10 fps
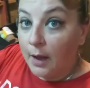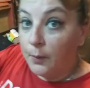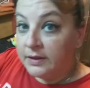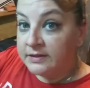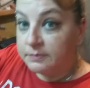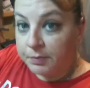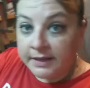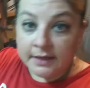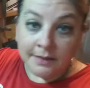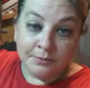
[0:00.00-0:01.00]
when the
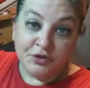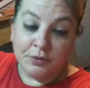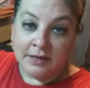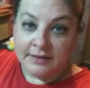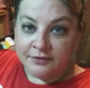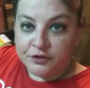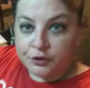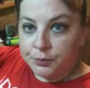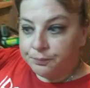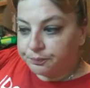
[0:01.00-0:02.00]
spring comes, you have
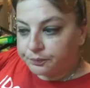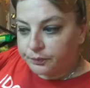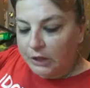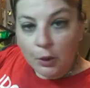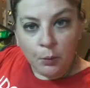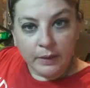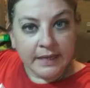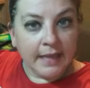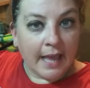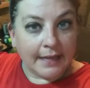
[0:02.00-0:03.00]
to
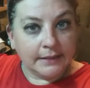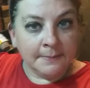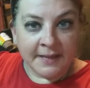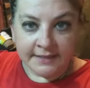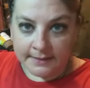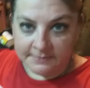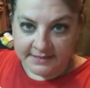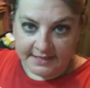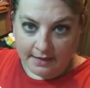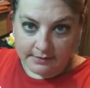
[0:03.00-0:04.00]
reacclimate them
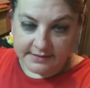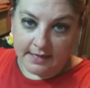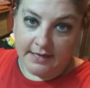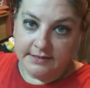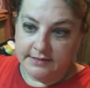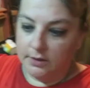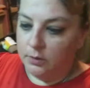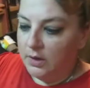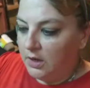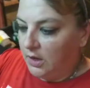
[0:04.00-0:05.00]
to the outside.
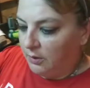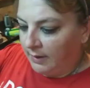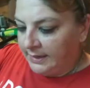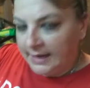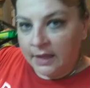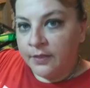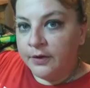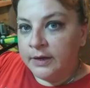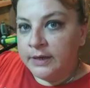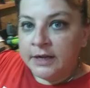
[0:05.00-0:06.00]
So right now
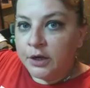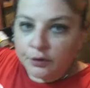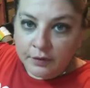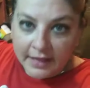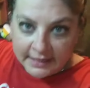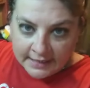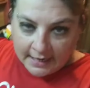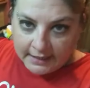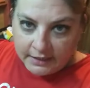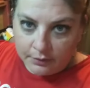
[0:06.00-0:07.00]
they're in here for like
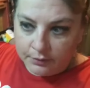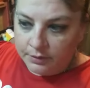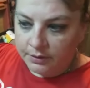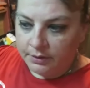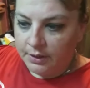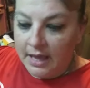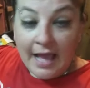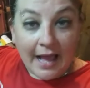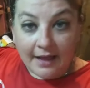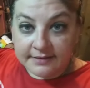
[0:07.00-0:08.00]

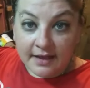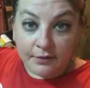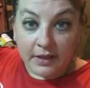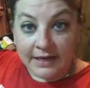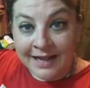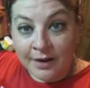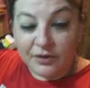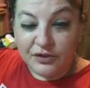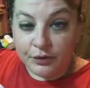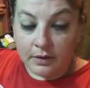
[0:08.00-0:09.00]
outside for like an
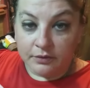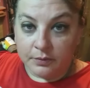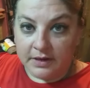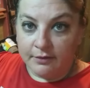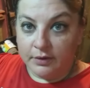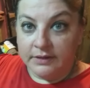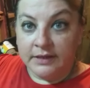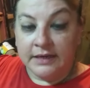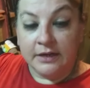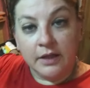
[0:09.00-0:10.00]
hour, 2 hours, whatever, and
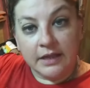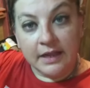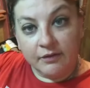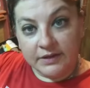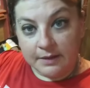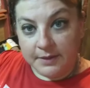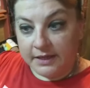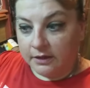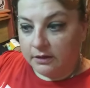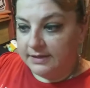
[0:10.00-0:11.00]
then every day we
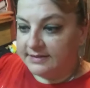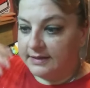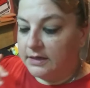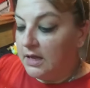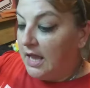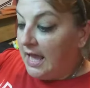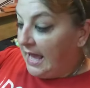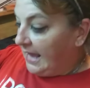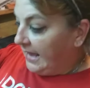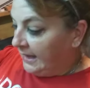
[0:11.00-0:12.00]
increase it.
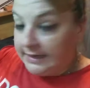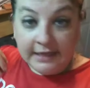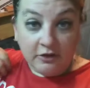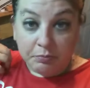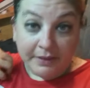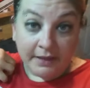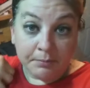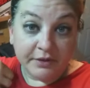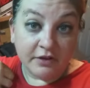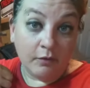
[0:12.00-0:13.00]
And each
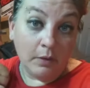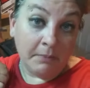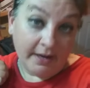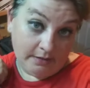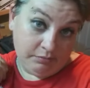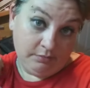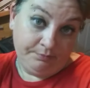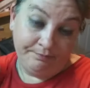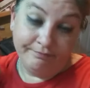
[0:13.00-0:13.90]
plant puts off one pineapple.